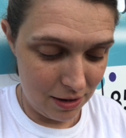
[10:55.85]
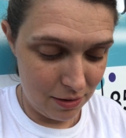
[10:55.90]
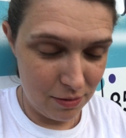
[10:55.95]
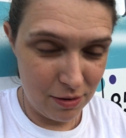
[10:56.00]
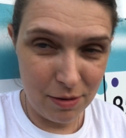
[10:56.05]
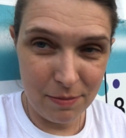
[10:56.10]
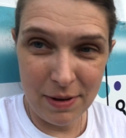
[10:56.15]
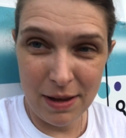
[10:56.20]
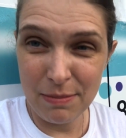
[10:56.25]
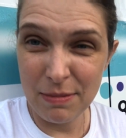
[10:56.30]

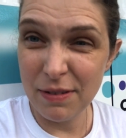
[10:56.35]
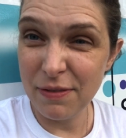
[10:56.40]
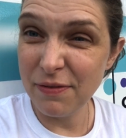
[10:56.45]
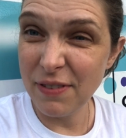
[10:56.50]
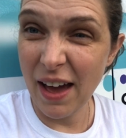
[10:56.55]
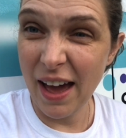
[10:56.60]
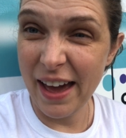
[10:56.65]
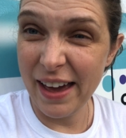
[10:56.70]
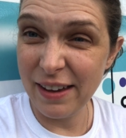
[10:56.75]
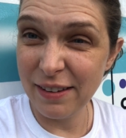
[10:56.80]
Well, maybe
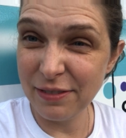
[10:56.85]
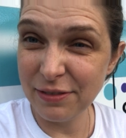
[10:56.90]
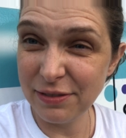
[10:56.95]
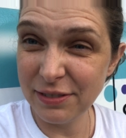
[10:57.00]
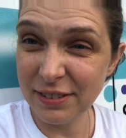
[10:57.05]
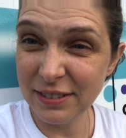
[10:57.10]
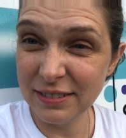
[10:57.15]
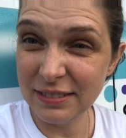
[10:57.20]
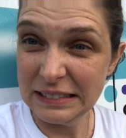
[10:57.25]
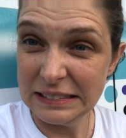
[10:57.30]

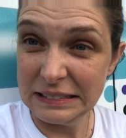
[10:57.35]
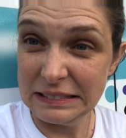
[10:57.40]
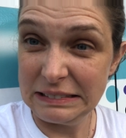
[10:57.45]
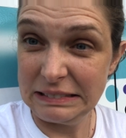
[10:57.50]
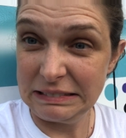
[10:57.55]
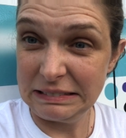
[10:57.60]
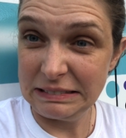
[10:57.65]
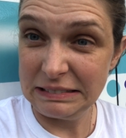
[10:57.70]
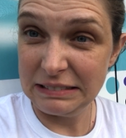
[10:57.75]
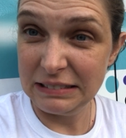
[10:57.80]
5.
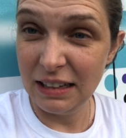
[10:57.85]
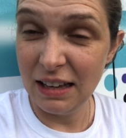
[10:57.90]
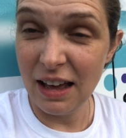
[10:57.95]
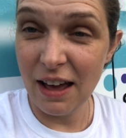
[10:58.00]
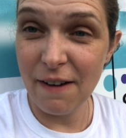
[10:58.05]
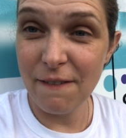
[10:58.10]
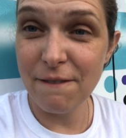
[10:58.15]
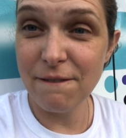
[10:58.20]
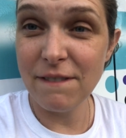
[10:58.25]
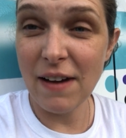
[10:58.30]

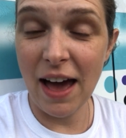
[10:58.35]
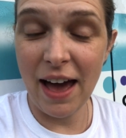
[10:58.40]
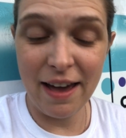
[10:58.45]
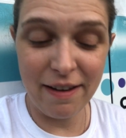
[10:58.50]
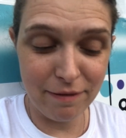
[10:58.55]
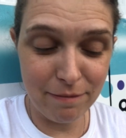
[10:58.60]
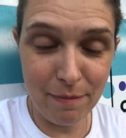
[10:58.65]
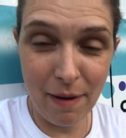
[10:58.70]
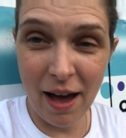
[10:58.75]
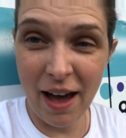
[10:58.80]
A
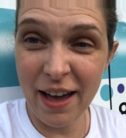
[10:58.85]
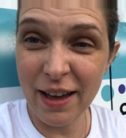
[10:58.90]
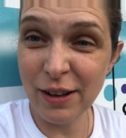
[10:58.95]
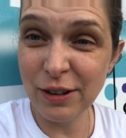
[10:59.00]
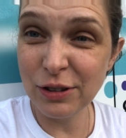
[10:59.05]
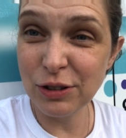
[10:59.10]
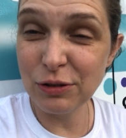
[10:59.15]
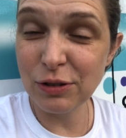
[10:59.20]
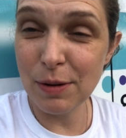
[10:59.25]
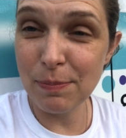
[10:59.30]

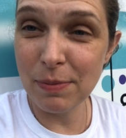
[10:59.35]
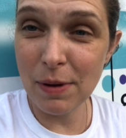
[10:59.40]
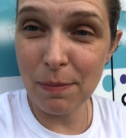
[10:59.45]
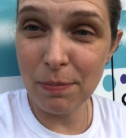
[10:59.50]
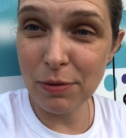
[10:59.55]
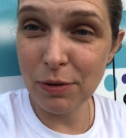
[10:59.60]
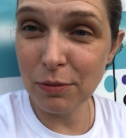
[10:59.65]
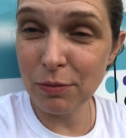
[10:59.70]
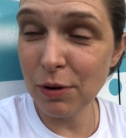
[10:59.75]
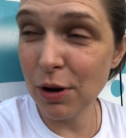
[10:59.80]
5-mile trip
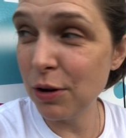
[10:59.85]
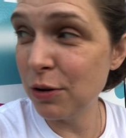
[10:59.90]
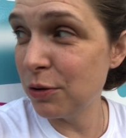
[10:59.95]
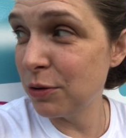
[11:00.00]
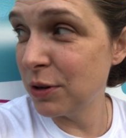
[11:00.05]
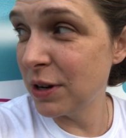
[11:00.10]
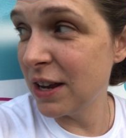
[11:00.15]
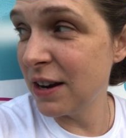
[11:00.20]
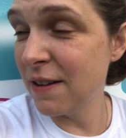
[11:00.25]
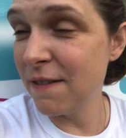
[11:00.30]
up the
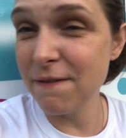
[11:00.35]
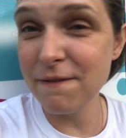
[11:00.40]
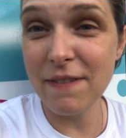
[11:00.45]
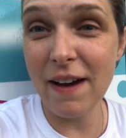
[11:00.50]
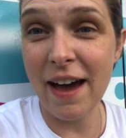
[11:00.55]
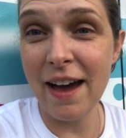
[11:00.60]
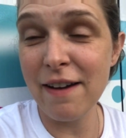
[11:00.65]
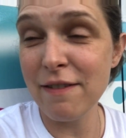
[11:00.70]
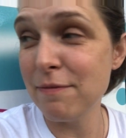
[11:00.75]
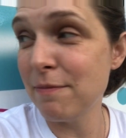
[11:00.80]
road and a
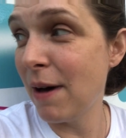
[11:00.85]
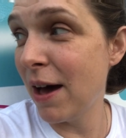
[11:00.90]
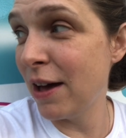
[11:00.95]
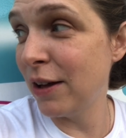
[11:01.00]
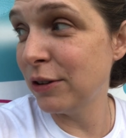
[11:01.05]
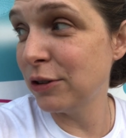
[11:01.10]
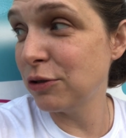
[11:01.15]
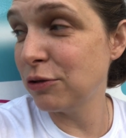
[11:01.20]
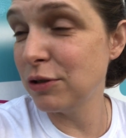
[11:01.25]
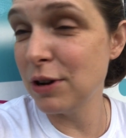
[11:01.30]

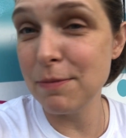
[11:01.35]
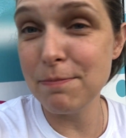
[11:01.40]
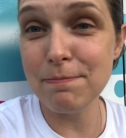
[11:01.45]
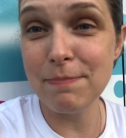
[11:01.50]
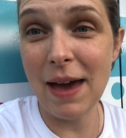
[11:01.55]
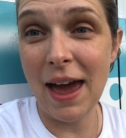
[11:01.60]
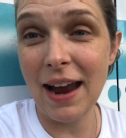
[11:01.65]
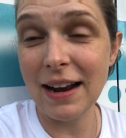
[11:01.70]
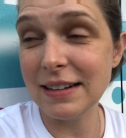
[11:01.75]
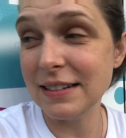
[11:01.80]
5-mile trip
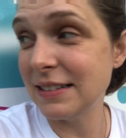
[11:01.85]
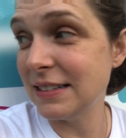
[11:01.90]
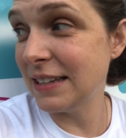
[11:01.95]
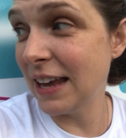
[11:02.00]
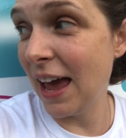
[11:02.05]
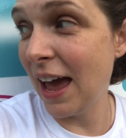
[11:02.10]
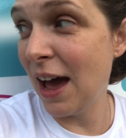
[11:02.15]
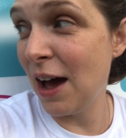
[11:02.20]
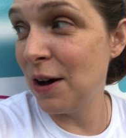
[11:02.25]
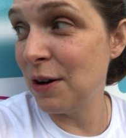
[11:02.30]
back
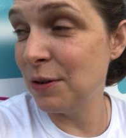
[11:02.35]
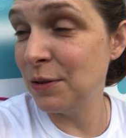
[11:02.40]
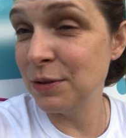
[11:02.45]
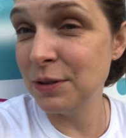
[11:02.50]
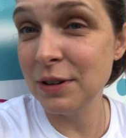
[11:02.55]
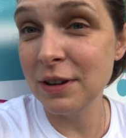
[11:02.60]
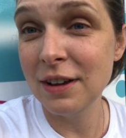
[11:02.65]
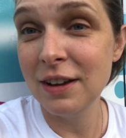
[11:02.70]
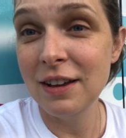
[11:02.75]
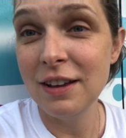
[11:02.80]

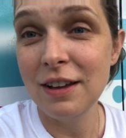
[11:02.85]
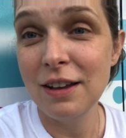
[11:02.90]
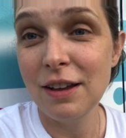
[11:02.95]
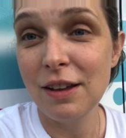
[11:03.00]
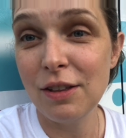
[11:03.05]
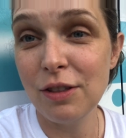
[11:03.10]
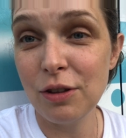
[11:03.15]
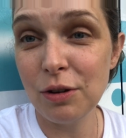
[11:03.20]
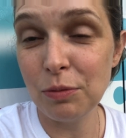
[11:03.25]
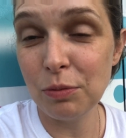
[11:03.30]
down
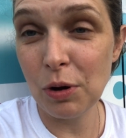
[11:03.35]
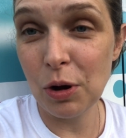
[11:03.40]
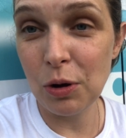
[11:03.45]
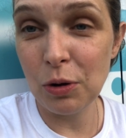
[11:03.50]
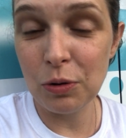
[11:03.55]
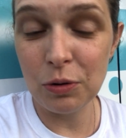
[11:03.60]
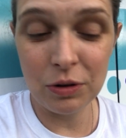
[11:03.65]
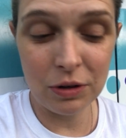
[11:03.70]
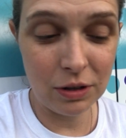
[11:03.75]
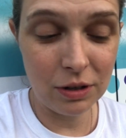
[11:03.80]
the
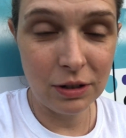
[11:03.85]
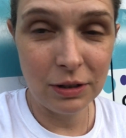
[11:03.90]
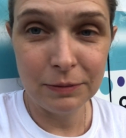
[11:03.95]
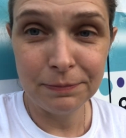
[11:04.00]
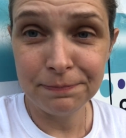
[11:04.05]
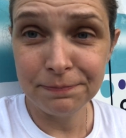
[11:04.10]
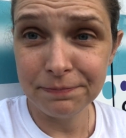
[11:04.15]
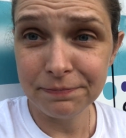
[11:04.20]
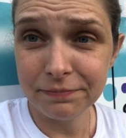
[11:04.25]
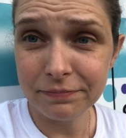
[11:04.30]
road
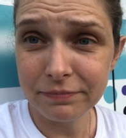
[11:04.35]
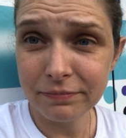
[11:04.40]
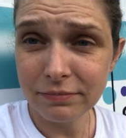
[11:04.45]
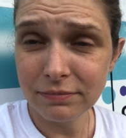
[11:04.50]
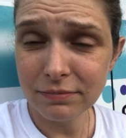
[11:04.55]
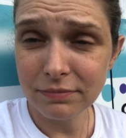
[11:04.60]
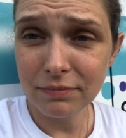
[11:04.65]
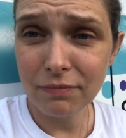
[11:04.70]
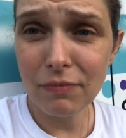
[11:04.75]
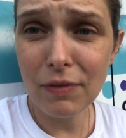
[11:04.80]

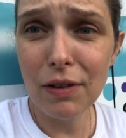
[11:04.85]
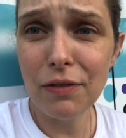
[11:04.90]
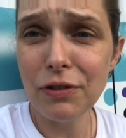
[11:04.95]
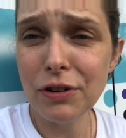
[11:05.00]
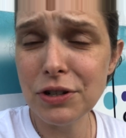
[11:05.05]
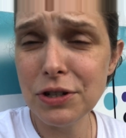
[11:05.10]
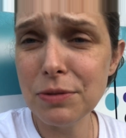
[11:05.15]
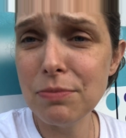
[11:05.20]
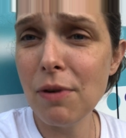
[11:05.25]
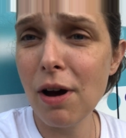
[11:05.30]

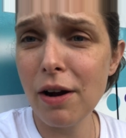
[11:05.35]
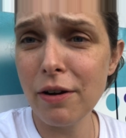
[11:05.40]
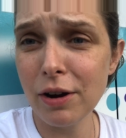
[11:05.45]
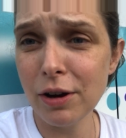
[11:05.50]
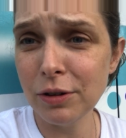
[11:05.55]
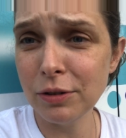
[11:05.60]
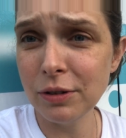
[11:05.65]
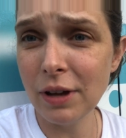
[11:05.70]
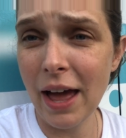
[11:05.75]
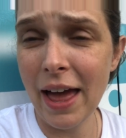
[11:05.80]
for
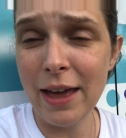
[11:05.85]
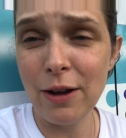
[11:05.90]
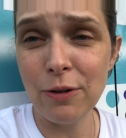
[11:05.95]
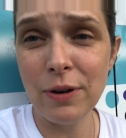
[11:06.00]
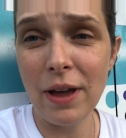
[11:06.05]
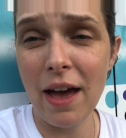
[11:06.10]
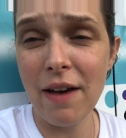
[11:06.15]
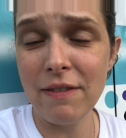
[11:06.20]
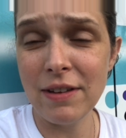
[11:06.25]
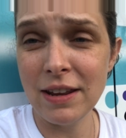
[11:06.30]
tomorrow. I
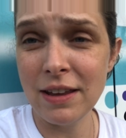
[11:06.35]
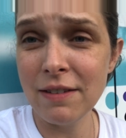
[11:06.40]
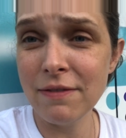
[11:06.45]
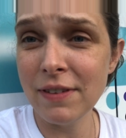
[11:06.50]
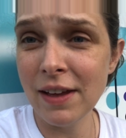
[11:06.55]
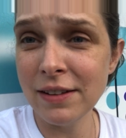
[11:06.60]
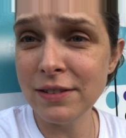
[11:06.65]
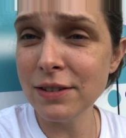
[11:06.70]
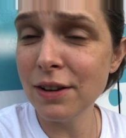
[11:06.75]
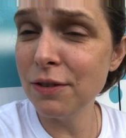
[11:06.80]
don't have any
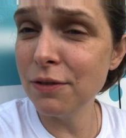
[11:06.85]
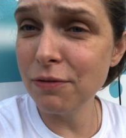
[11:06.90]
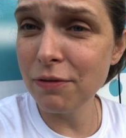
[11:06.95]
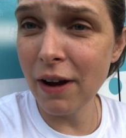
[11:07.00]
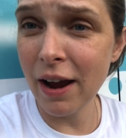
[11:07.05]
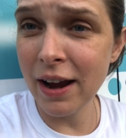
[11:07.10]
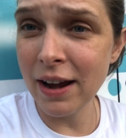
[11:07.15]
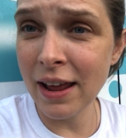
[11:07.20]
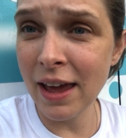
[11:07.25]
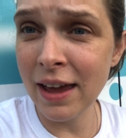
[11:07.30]
events on
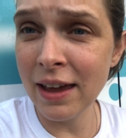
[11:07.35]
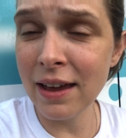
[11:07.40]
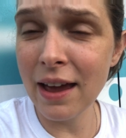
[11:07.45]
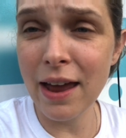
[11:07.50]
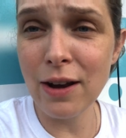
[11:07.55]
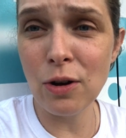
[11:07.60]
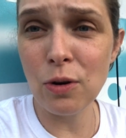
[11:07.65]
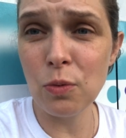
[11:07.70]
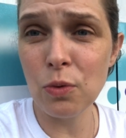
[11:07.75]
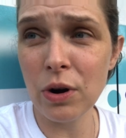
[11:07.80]
Friday.
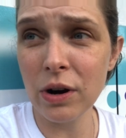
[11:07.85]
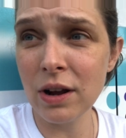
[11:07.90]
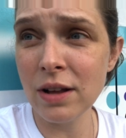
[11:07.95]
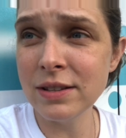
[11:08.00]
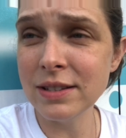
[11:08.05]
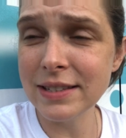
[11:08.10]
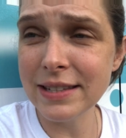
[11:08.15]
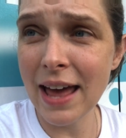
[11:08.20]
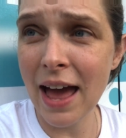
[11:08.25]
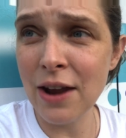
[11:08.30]
I don't work
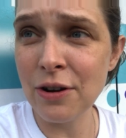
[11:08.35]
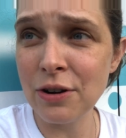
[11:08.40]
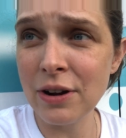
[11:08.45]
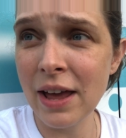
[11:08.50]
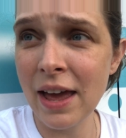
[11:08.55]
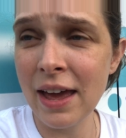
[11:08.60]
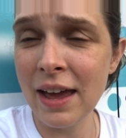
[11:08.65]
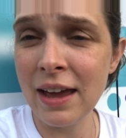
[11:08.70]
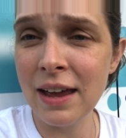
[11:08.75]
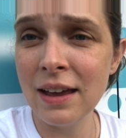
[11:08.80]
on
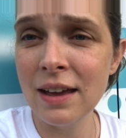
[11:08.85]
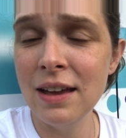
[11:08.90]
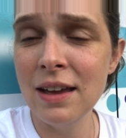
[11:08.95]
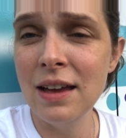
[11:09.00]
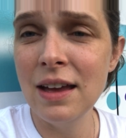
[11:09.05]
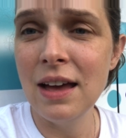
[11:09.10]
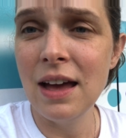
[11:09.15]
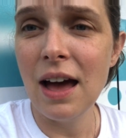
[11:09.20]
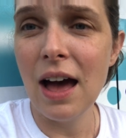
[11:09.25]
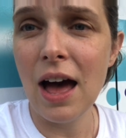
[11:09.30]
Saturday.
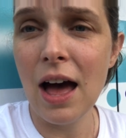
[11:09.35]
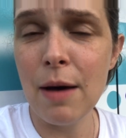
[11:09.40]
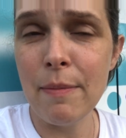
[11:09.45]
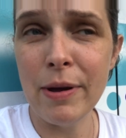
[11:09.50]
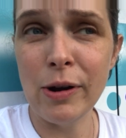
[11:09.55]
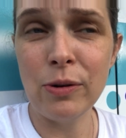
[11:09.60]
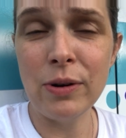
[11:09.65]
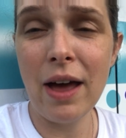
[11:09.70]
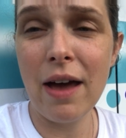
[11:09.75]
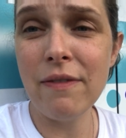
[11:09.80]
I
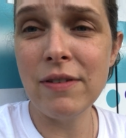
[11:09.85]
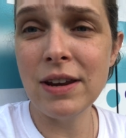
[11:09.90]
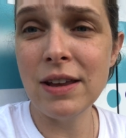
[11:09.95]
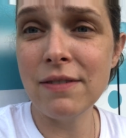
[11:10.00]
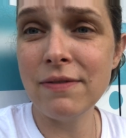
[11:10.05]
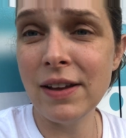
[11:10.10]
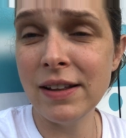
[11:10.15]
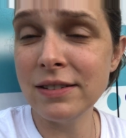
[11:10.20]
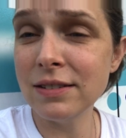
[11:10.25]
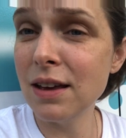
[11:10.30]
don't have any
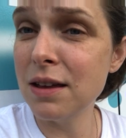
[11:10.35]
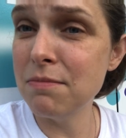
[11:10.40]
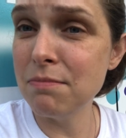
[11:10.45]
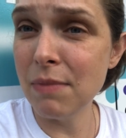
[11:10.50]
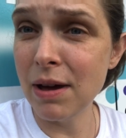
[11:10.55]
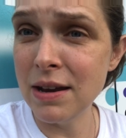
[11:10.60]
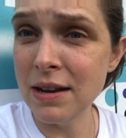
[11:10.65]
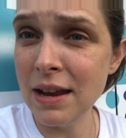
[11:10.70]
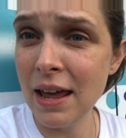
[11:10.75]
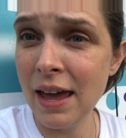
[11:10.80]
events on
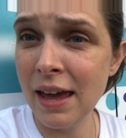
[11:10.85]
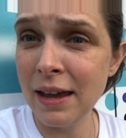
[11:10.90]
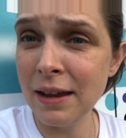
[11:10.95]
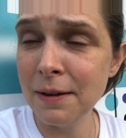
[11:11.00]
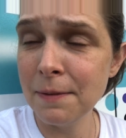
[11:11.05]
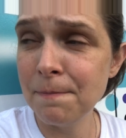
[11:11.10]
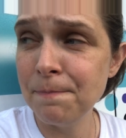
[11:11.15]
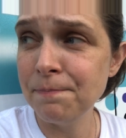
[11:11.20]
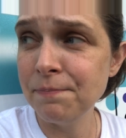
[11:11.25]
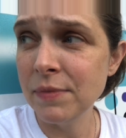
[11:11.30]

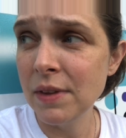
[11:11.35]
Monday.